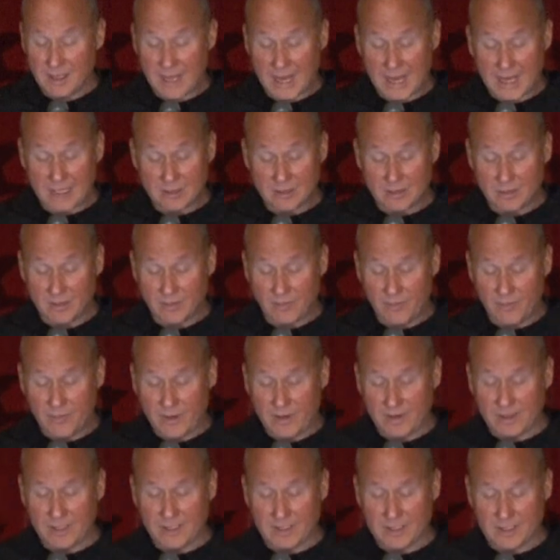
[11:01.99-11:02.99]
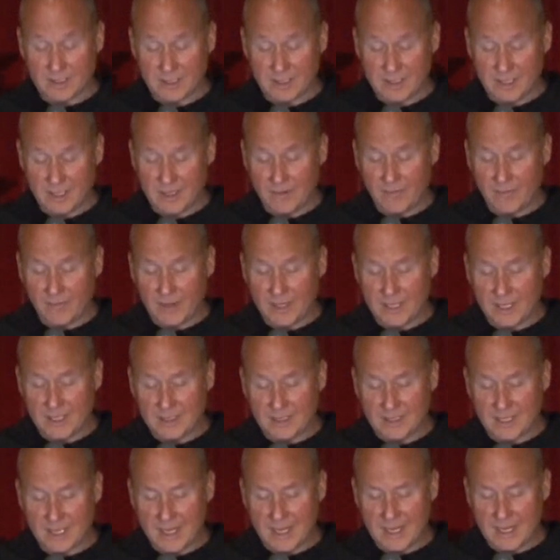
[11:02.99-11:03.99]
actually fairly
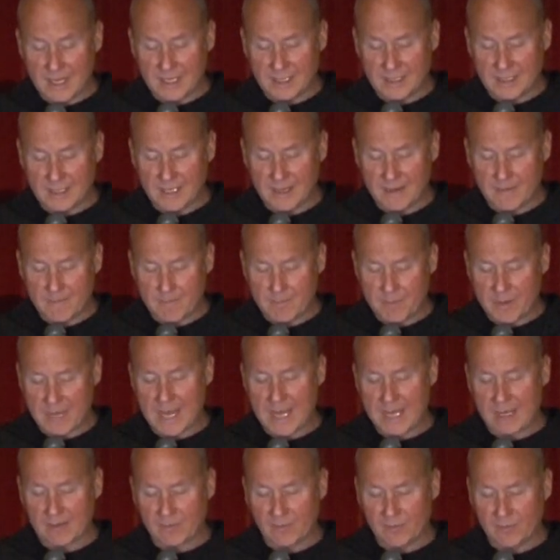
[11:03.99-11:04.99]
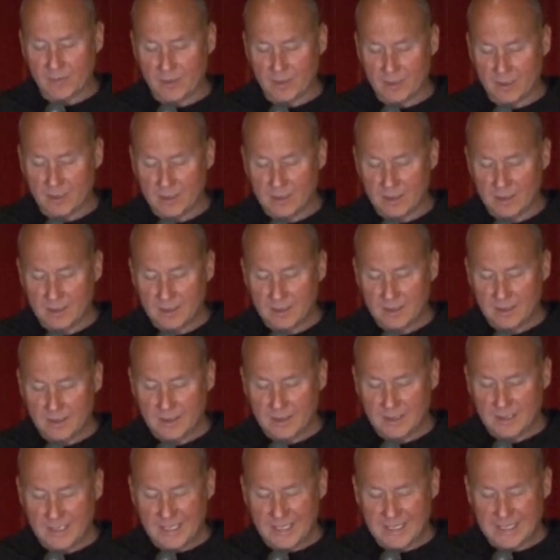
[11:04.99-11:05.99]
significant and impactful
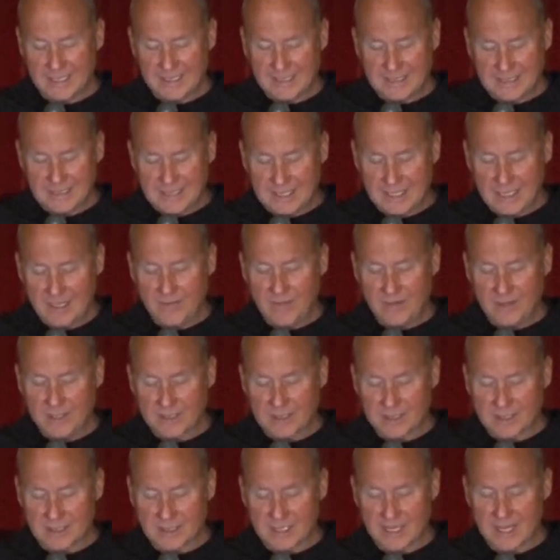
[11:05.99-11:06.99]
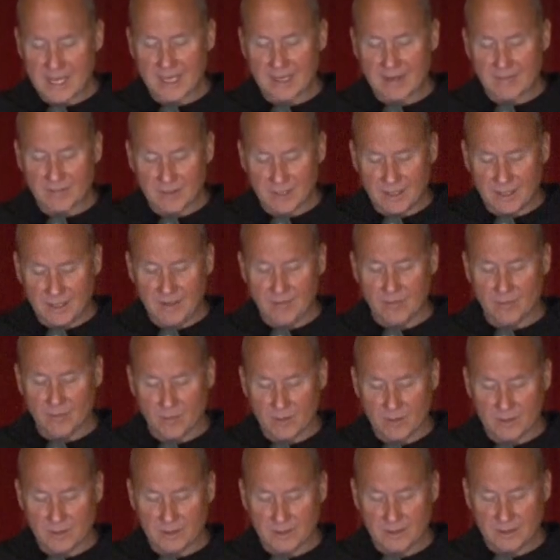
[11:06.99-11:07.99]
and devious attack of the evil
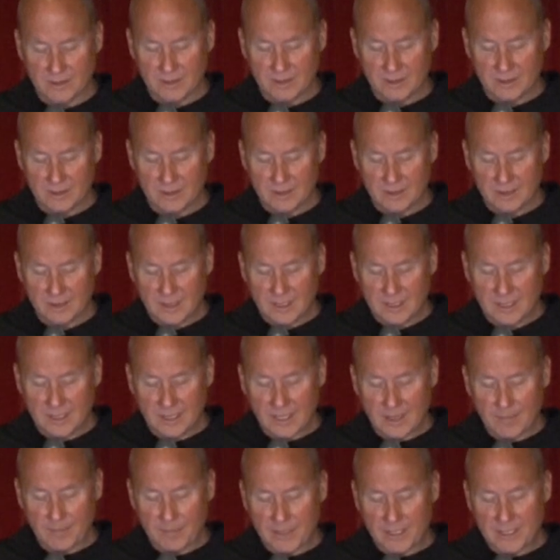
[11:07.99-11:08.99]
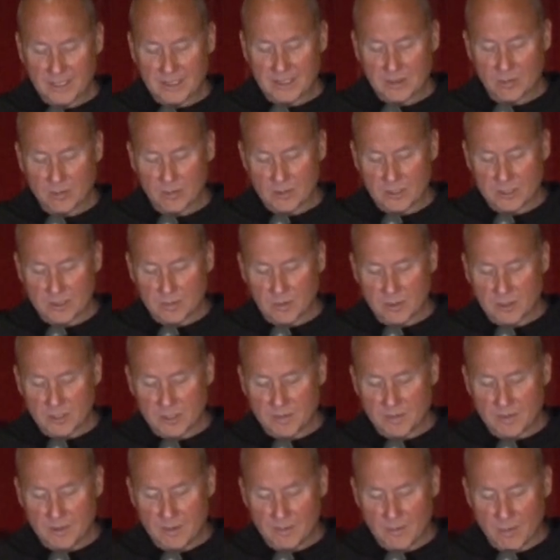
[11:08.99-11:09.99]
one. That place that we're supposed to
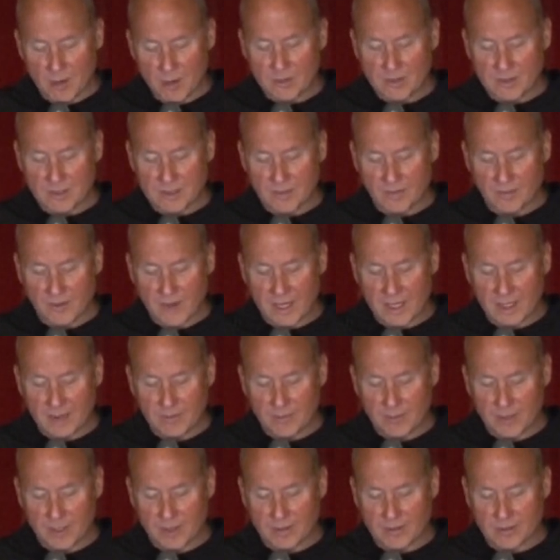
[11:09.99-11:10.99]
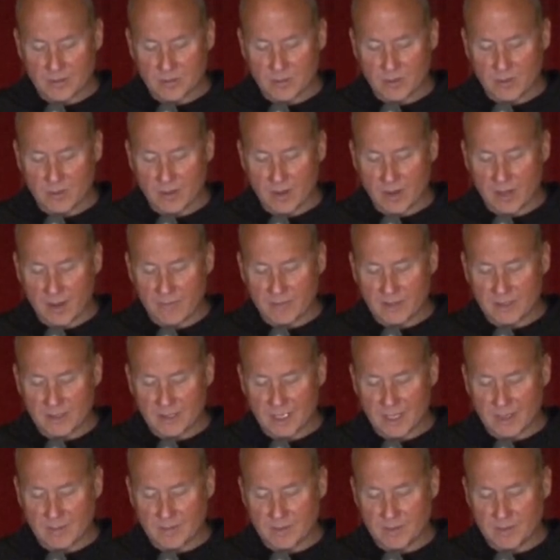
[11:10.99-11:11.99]
be most divided, brothers, we are
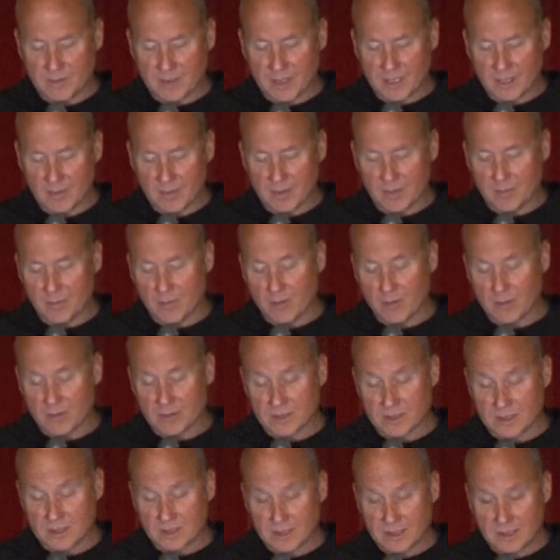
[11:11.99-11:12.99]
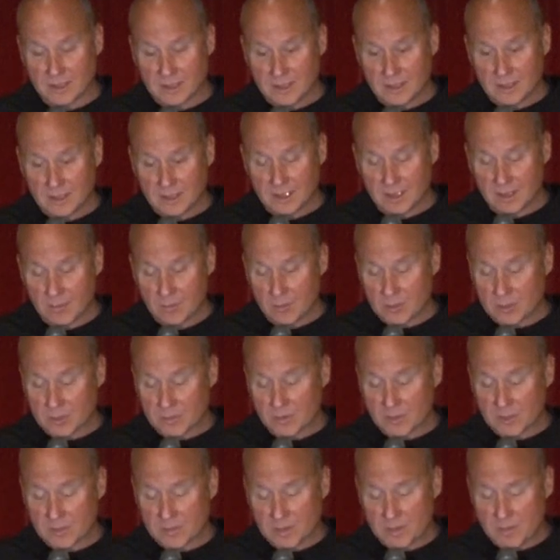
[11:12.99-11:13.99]
oftentimes becoming most, and um, we're
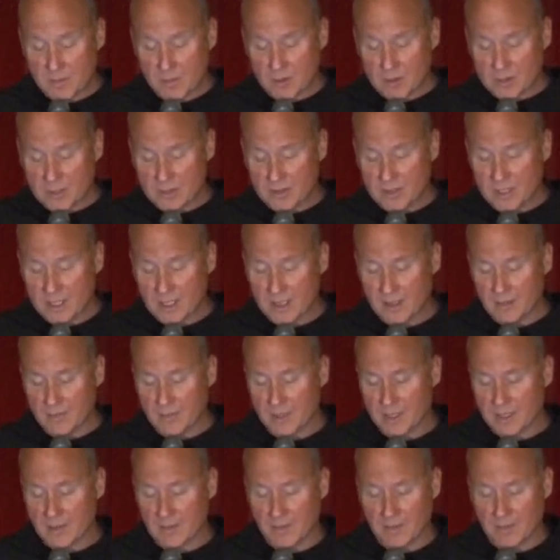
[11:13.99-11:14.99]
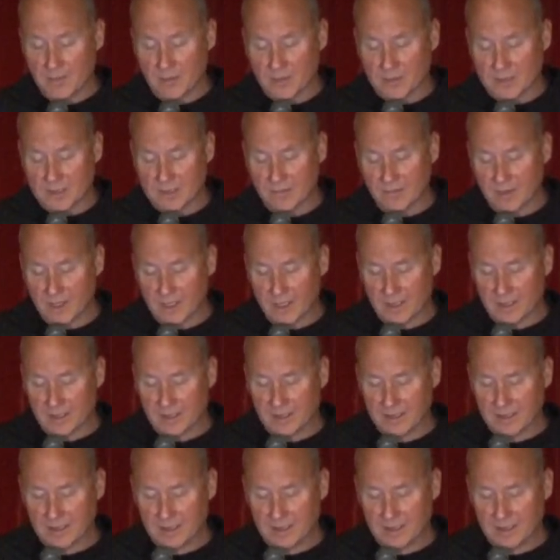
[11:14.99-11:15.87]
supposed to be most united, are becoming most divided.